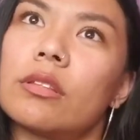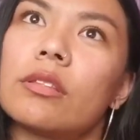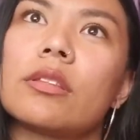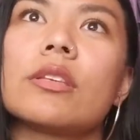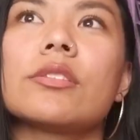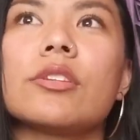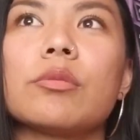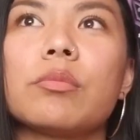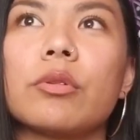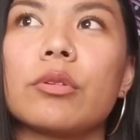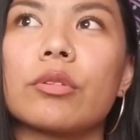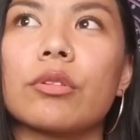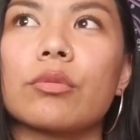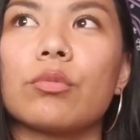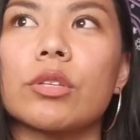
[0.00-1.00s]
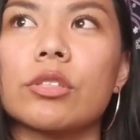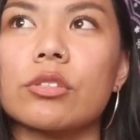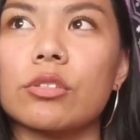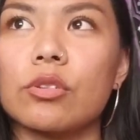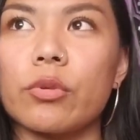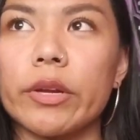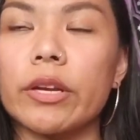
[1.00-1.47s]
these are both what's
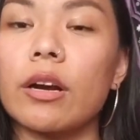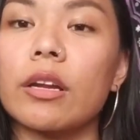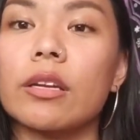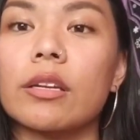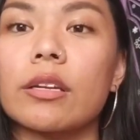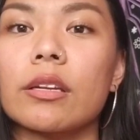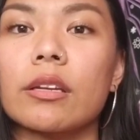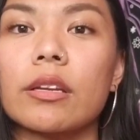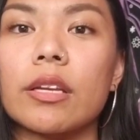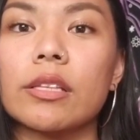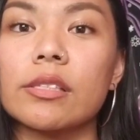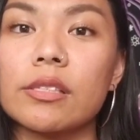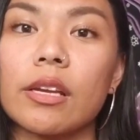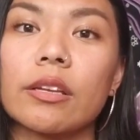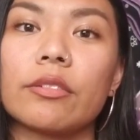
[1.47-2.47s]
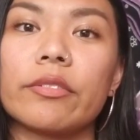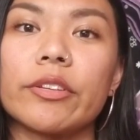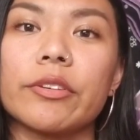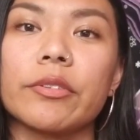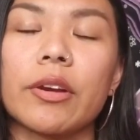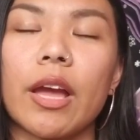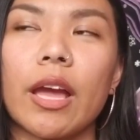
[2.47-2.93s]
going on inside of
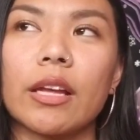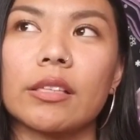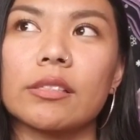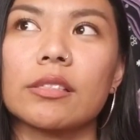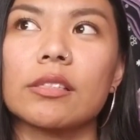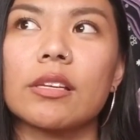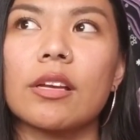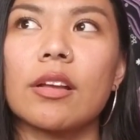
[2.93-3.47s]
you, and